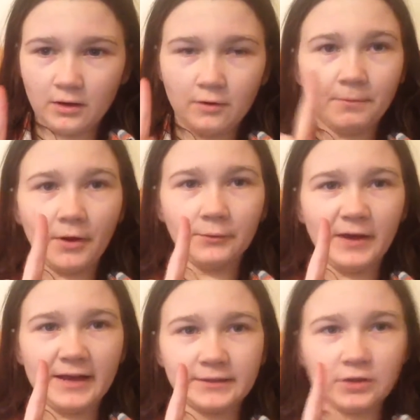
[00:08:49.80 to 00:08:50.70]
Oh, by the
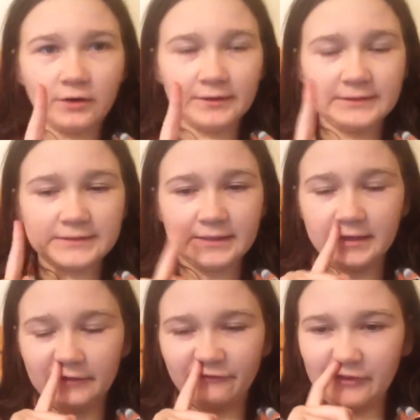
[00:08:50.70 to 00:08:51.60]
way, guys,
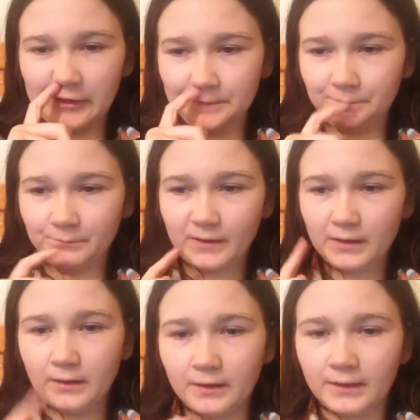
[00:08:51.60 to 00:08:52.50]
if
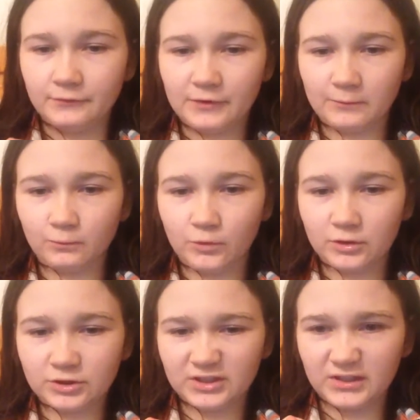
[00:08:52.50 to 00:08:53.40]
you haven't
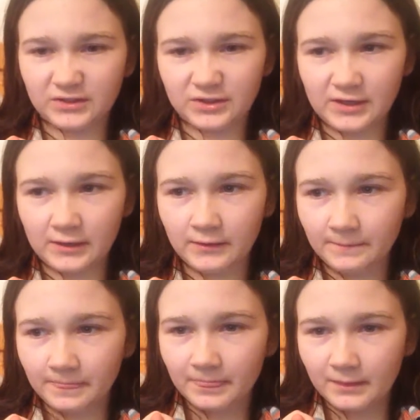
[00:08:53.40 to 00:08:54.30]
watched this yet,
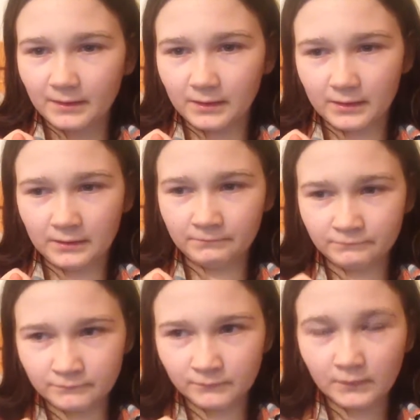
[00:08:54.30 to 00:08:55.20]

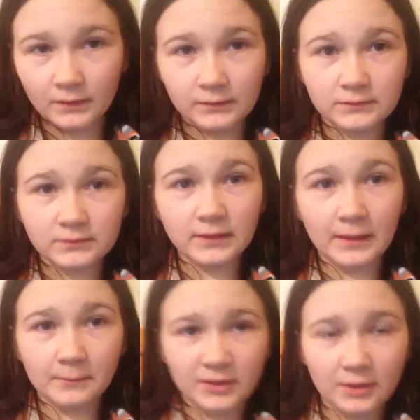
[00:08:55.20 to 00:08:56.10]

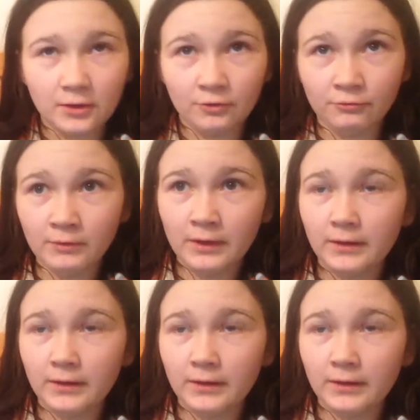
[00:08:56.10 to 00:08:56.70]
let me know.